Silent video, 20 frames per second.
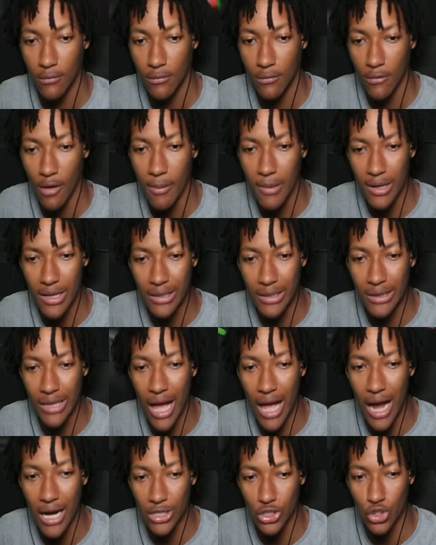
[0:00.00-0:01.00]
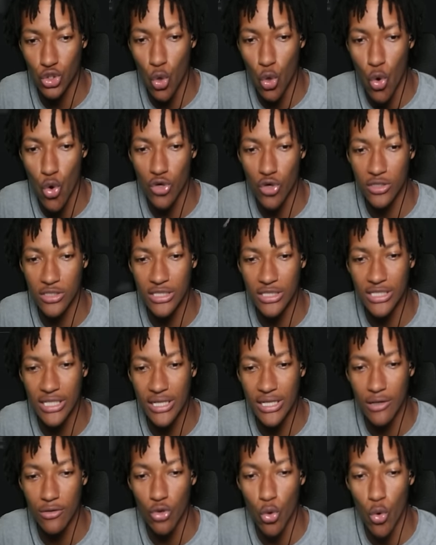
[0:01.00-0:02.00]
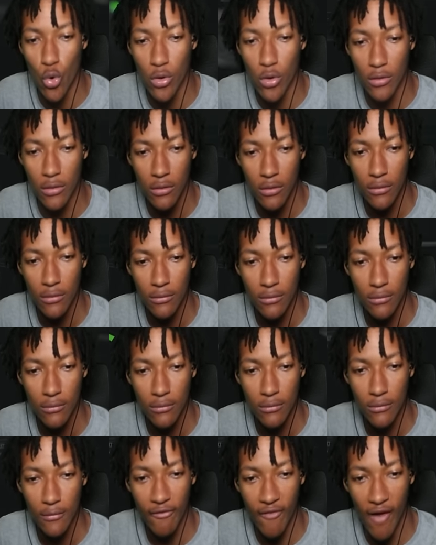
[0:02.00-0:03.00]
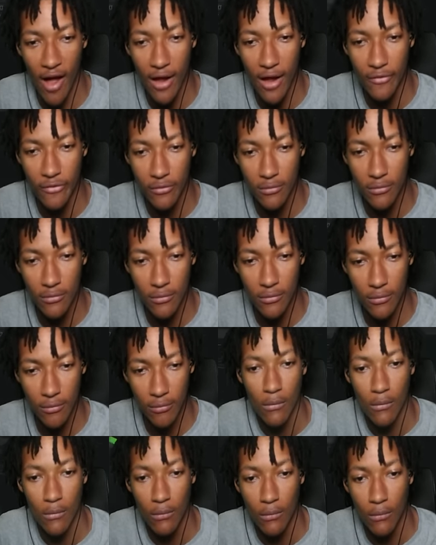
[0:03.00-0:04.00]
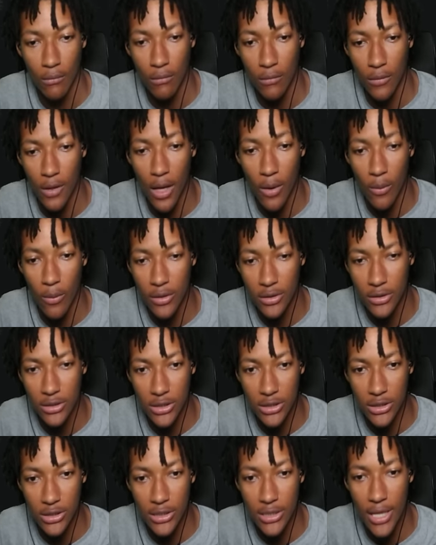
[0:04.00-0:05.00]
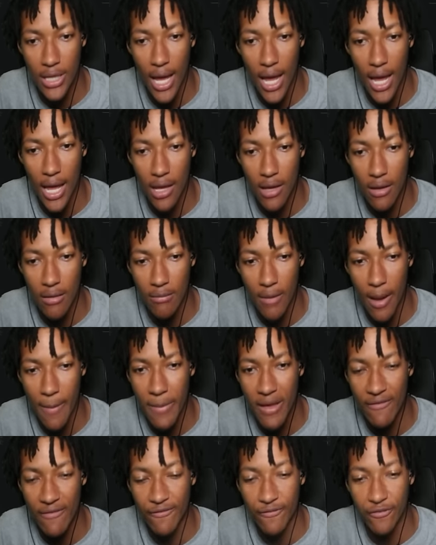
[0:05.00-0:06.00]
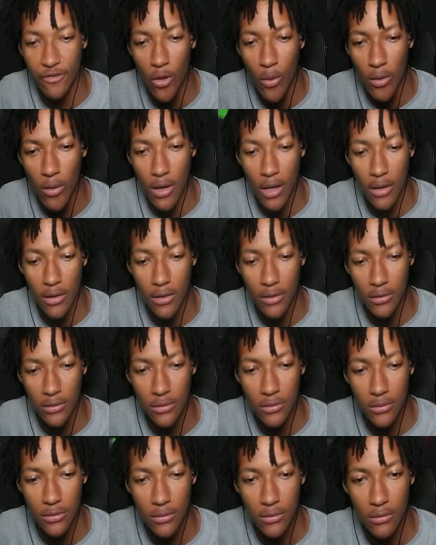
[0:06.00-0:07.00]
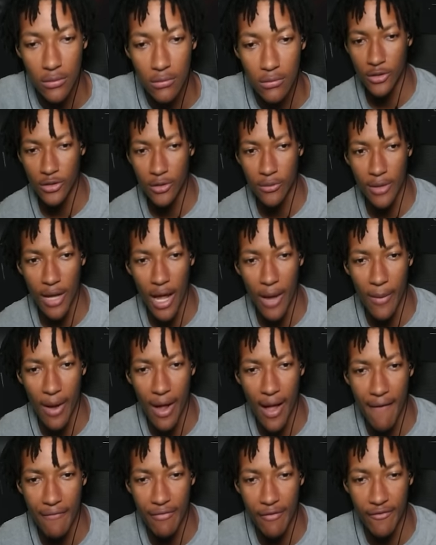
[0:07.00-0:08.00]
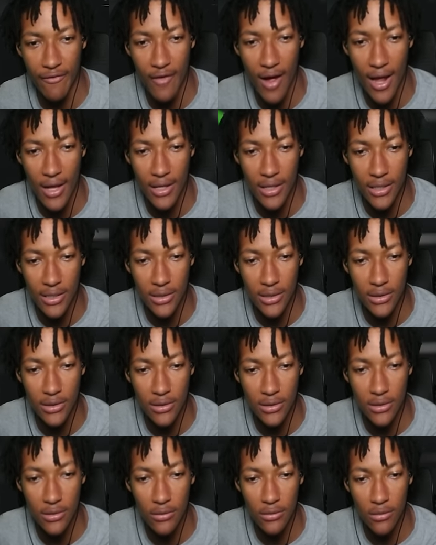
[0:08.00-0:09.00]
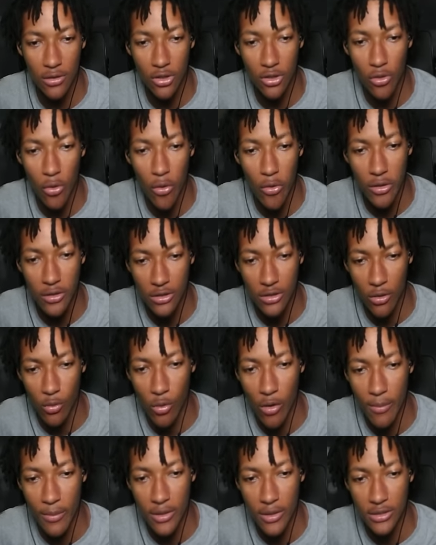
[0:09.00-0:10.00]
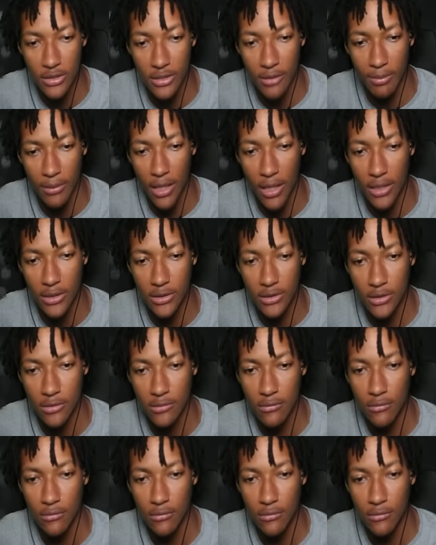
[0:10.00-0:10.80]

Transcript: How many locked doors is in the door? Five. Nah, what is this game? That bit floating on nothing. So now I have to find keys. Look at all this equipment and supplies.